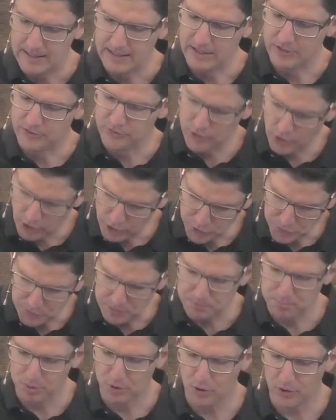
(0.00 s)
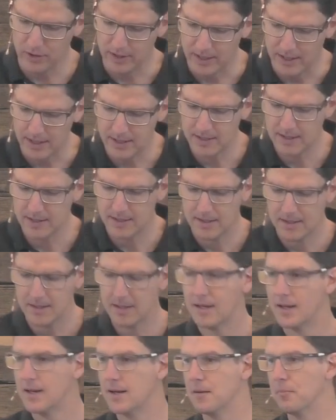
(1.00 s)
is not your employer,
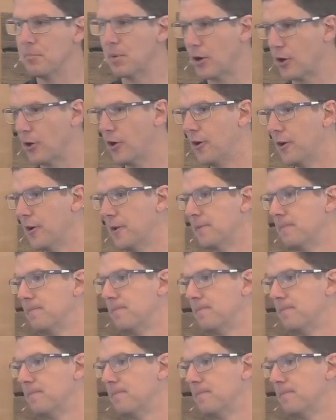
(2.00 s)
but God.